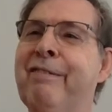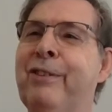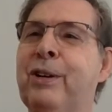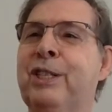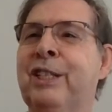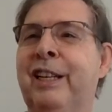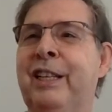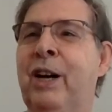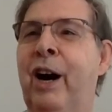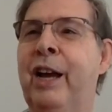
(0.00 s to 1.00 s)
unfortunately
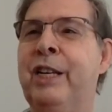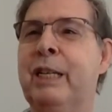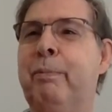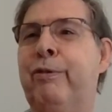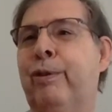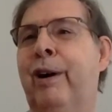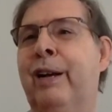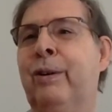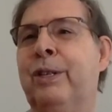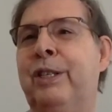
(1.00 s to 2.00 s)
died just before I
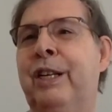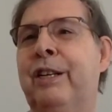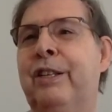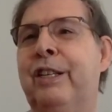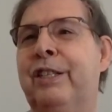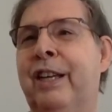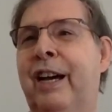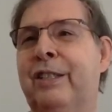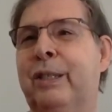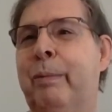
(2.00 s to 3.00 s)
launched into this
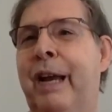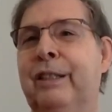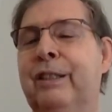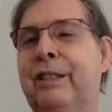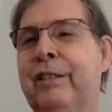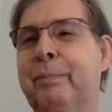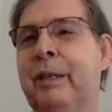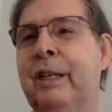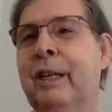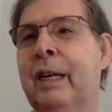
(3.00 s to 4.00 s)
sabbatical trip.
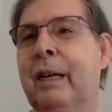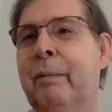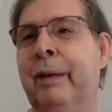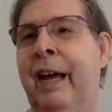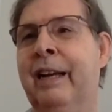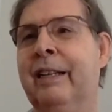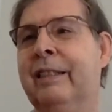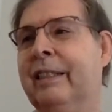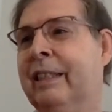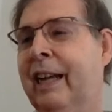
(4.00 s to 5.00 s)
But
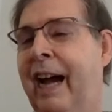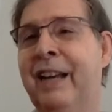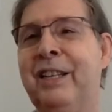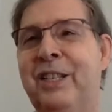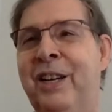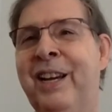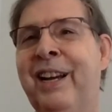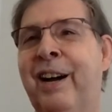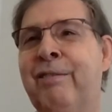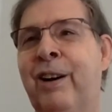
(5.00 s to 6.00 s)

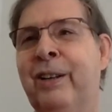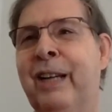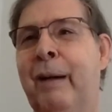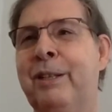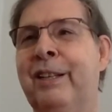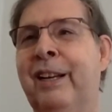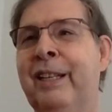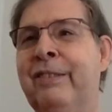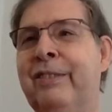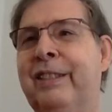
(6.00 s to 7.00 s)
undeterred, I rolled up. I said, I'll
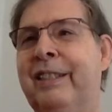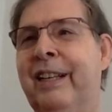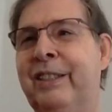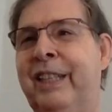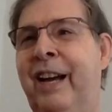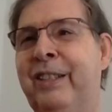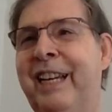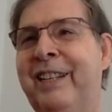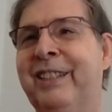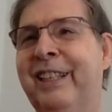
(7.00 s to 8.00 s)
leave
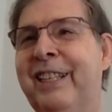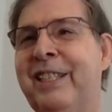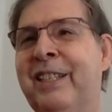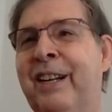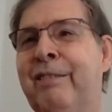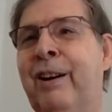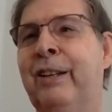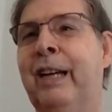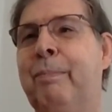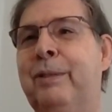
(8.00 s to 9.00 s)
Caltech on the list, and I
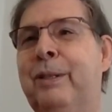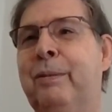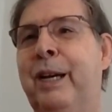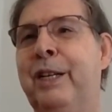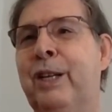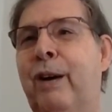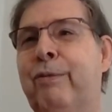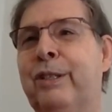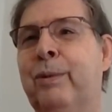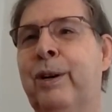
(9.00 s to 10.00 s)
rolled up to where his
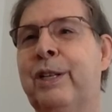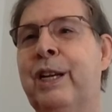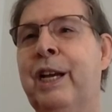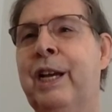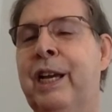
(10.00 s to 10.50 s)
office was